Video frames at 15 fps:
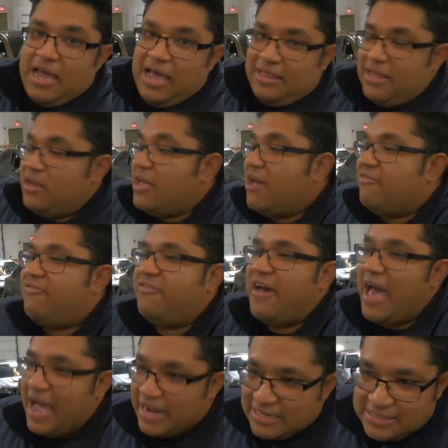And then you have
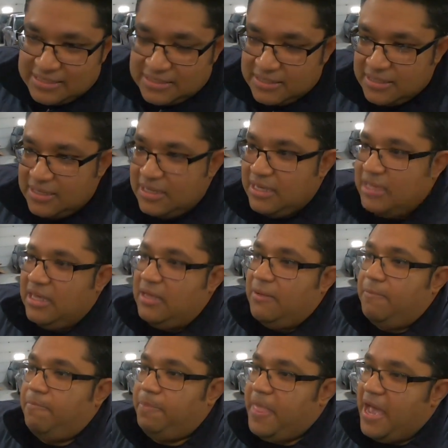facts
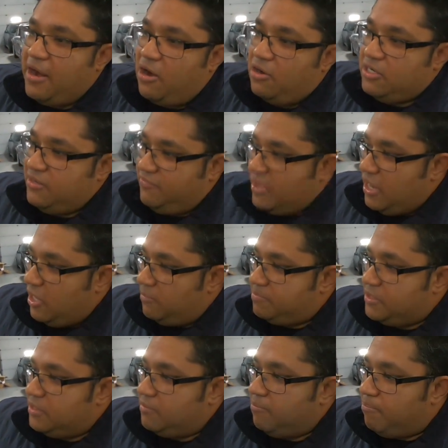that are developed